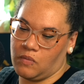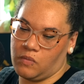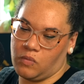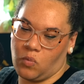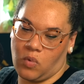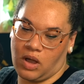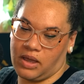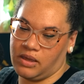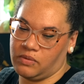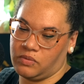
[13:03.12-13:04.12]

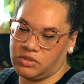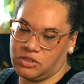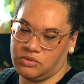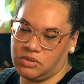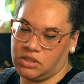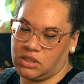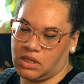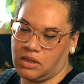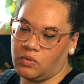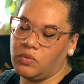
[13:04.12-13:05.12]
why I was doing it?
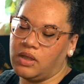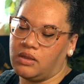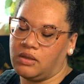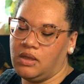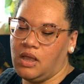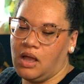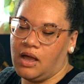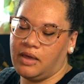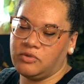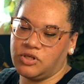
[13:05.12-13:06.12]
Uh, well,
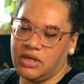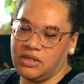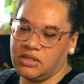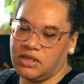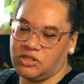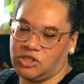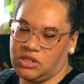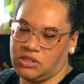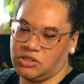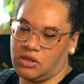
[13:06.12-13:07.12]
I'm trying to like
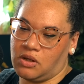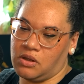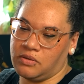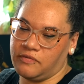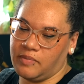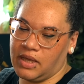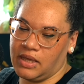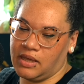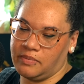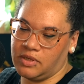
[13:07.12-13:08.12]
change all of my
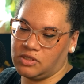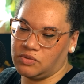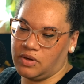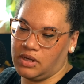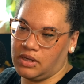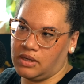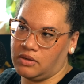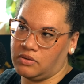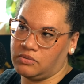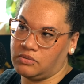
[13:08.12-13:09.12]
habits right
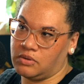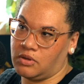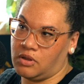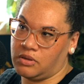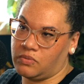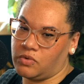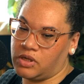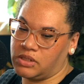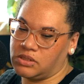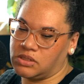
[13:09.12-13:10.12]
now all at
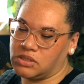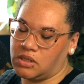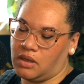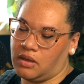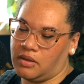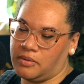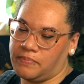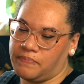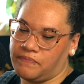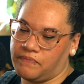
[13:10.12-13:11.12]
once.
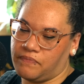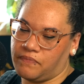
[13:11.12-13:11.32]
Um...